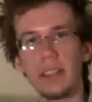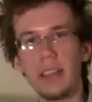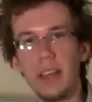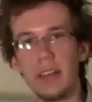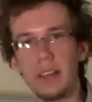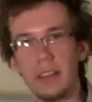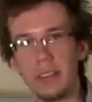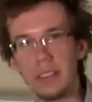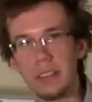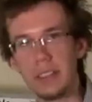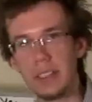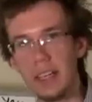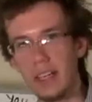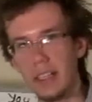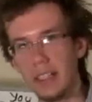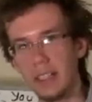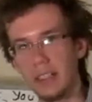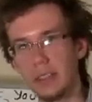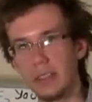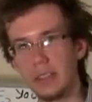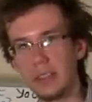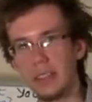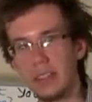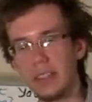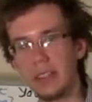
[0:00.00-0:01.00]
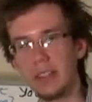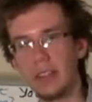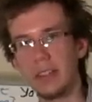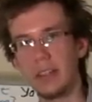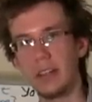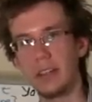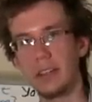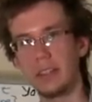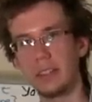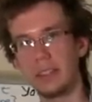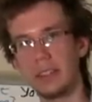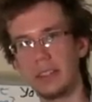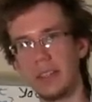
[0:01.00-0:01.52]
the understanding so that you can
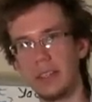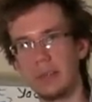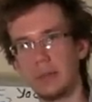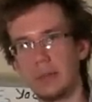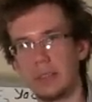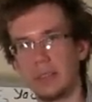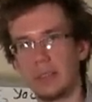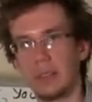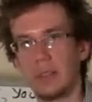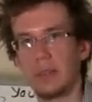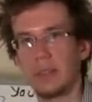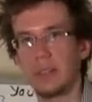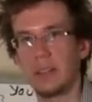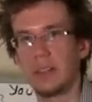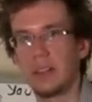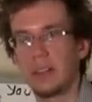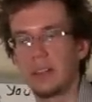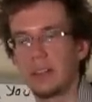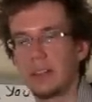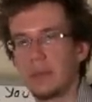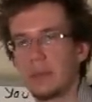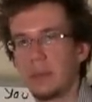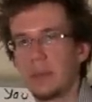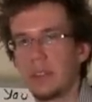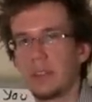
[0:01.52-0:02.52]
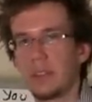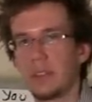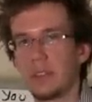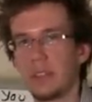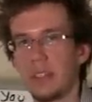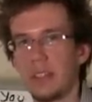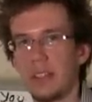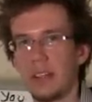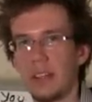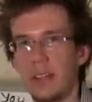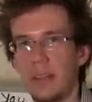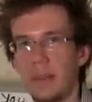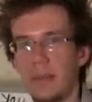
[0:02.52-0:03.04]
understand what's going on in the
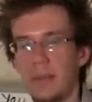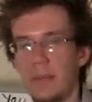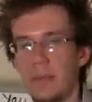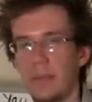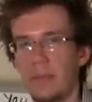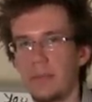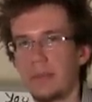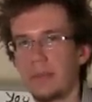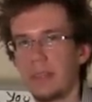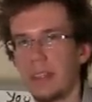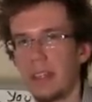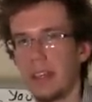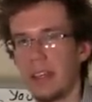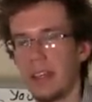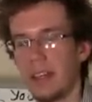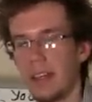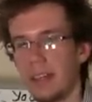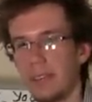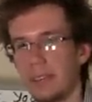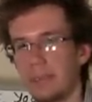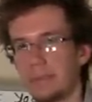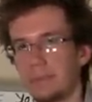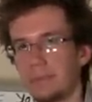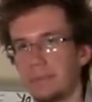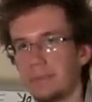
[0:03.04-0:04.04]
music. Okay?